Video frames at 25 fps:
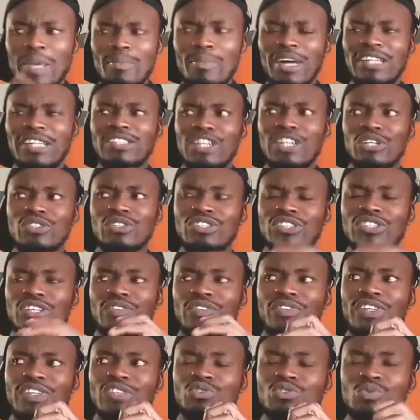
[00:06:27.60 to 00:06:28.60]
they might tell you
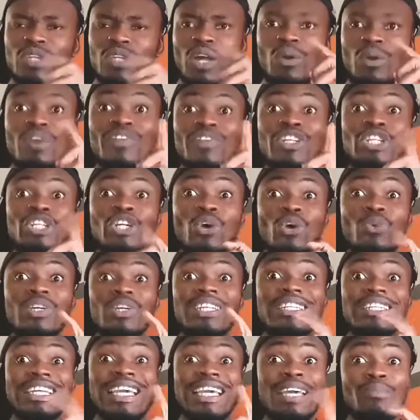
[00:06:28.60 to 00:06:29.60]
some things without even
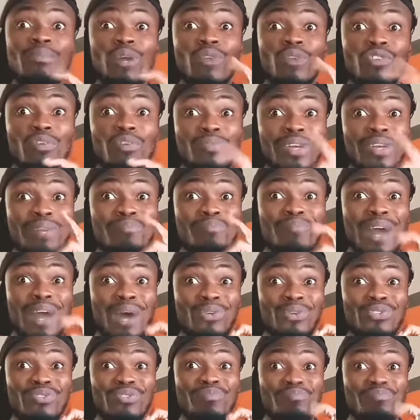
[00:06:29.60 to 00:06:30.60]
knowing it came out from their
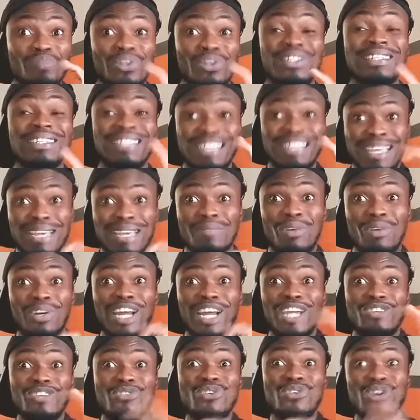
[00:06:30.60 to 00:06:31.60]
mouth, but it came
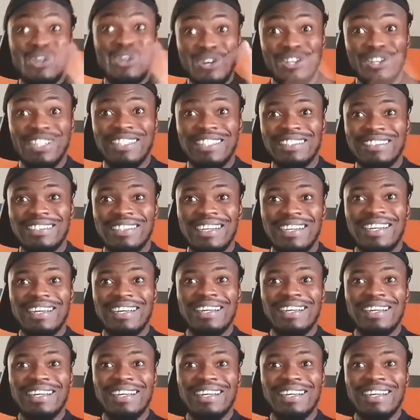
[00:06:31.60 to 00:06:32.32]
out and you heard it.